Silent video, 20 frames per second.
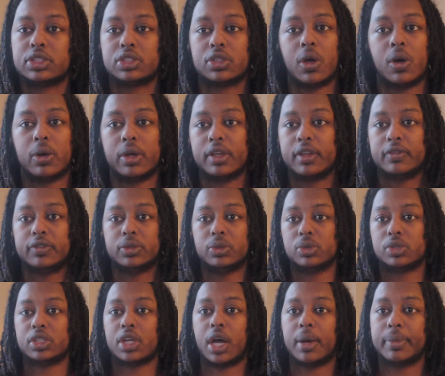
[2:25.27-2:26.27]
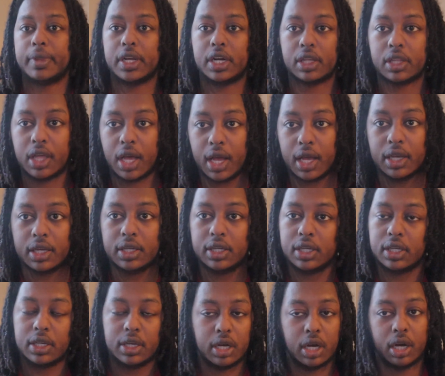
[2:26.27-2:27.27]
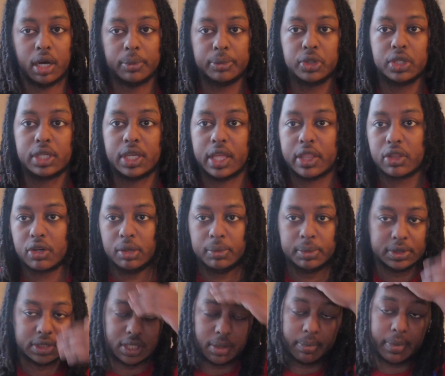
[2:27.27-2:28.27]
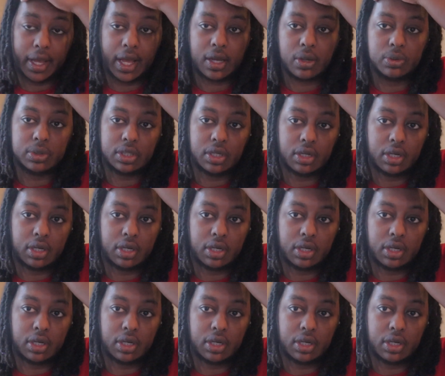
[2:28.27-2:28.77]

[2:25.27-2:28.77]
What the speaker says: So if you shop there a lot, you can get 3% back